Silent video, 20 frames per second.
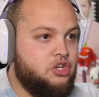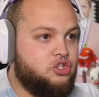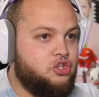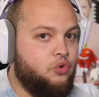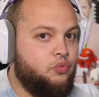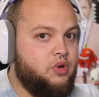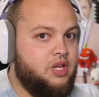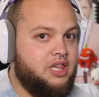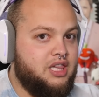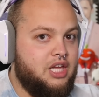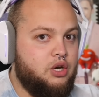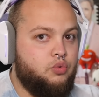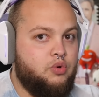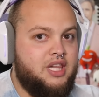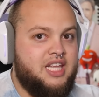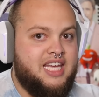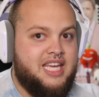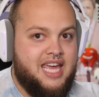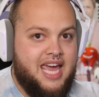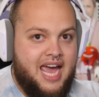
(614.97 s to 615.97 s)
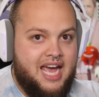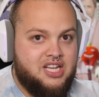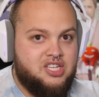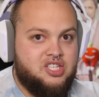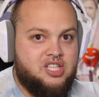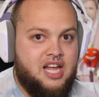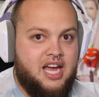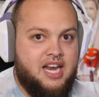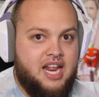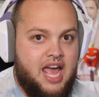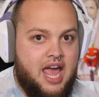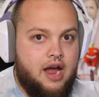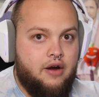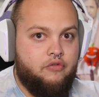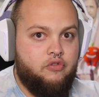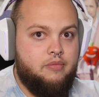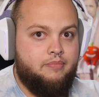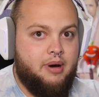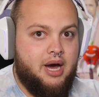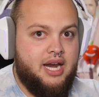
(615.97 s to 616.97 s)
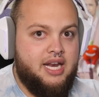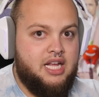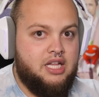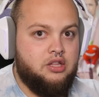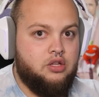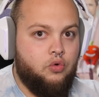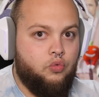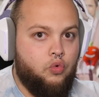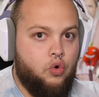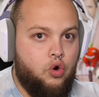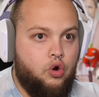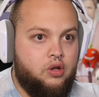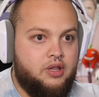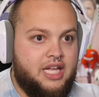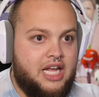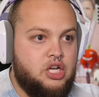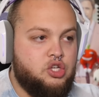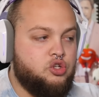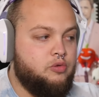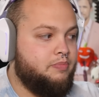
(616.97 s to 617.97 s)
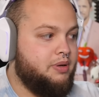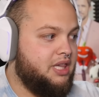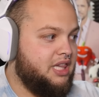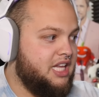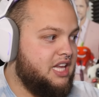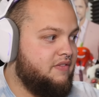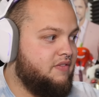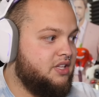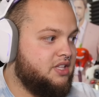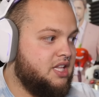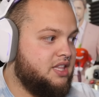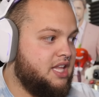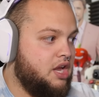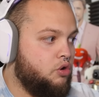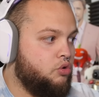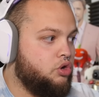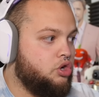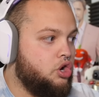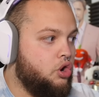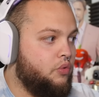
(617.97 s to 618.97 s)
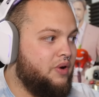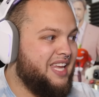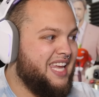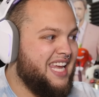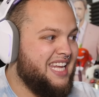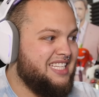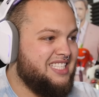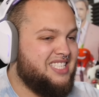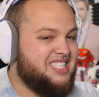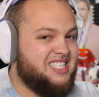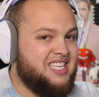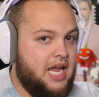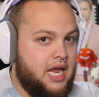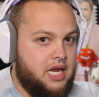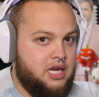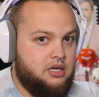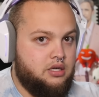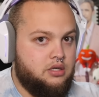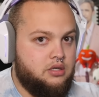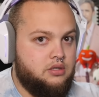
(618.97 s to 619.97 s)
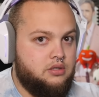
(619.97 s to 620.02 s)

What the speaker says: So we literally gaslight everybody in the world into believing that they are going insane.